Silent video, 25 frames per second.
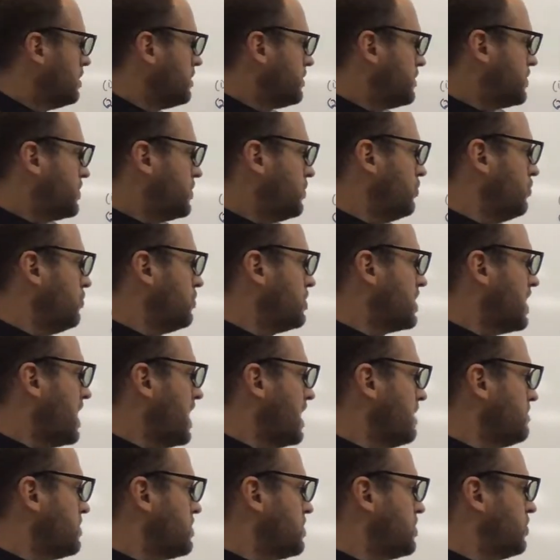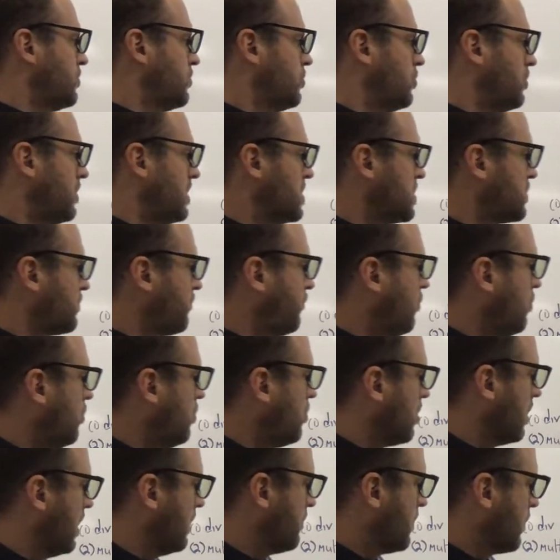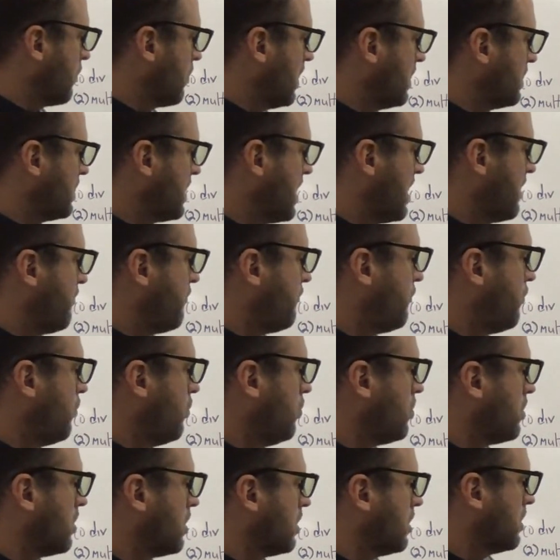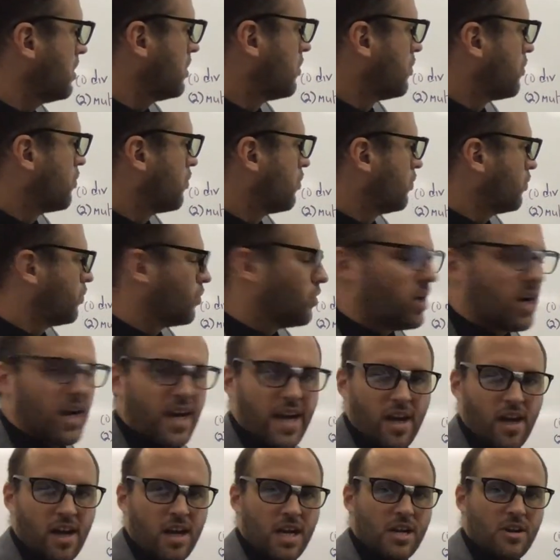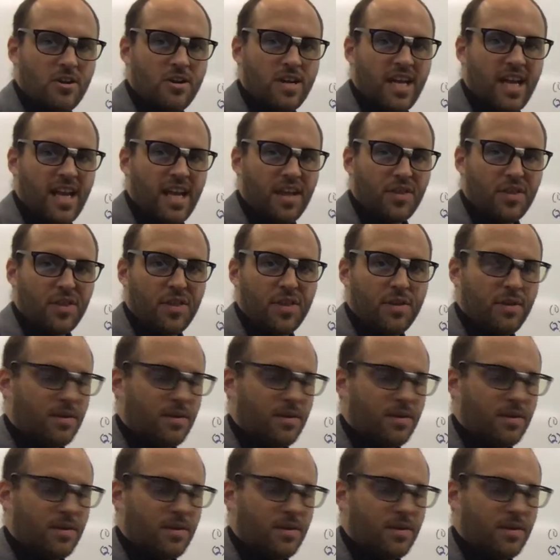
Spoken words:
2 times 2 is 4, and we write that 4 right underneath.